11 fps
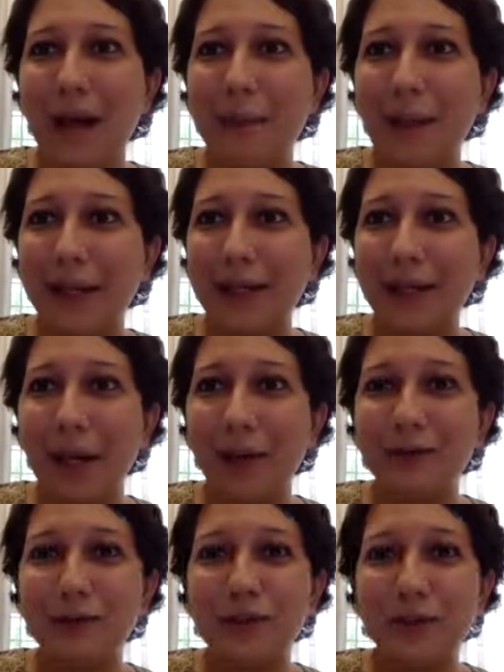bank
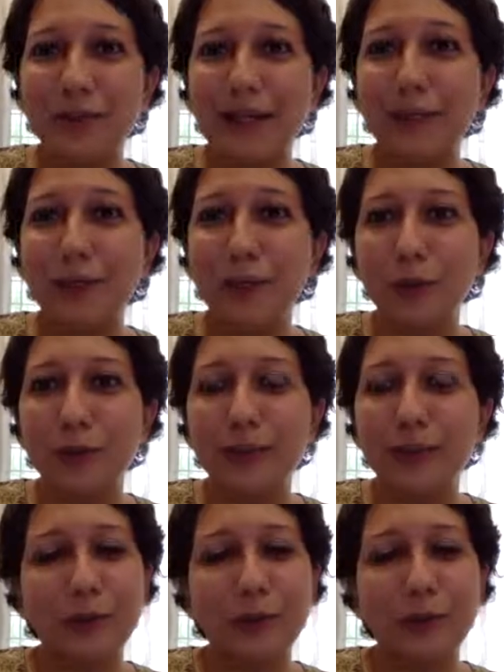accounts to be able to do this.